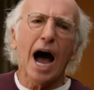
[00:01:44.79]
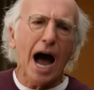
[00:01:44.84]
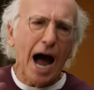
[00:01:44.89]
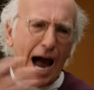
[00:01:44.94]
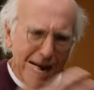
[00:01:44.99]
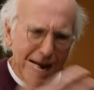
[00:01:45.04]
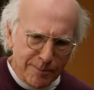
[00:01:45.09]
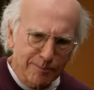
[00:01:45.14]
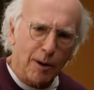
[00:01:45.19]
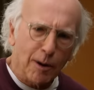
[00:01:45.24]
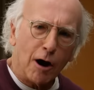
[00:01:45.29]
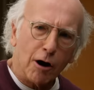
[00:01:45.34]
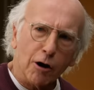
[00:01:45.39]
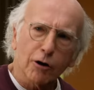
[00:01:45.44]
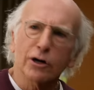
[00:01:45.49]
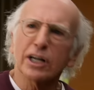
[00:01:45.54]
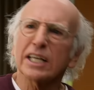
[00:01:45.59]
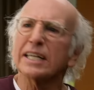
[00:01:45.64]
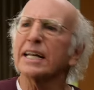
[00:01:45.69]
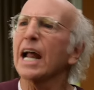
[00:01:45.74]
I
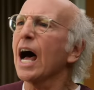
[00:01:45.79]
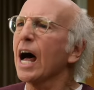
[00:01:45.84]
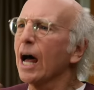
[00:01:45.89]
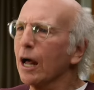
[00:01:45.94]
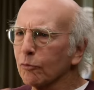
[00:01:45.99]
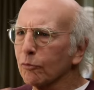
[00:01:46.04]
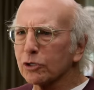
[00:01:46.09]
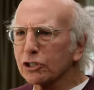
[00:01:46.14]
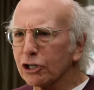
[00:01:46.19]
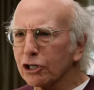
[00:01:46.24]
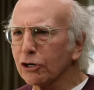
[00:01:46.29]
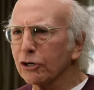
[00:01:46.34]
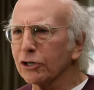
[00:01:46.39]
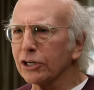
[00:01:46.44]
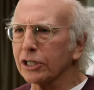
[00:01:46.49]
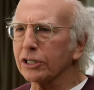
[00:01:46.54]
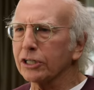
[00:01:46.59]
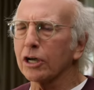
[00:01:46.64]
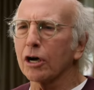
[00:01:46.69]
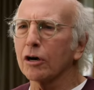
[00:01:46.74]
borrowed it. I'll return
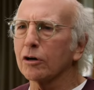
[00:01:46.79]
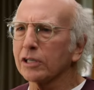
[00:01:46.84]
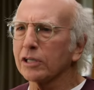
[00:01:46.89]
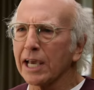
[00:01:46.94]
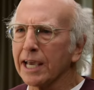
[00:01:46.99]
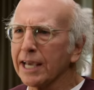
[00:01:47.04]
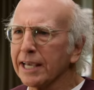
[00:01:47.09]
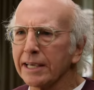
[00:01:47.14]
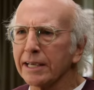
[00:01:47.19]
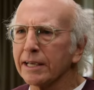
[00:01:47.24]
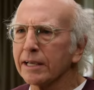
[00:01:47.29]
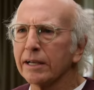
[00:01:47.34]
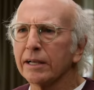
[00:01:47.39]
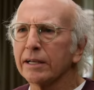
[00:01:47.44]
it, okay?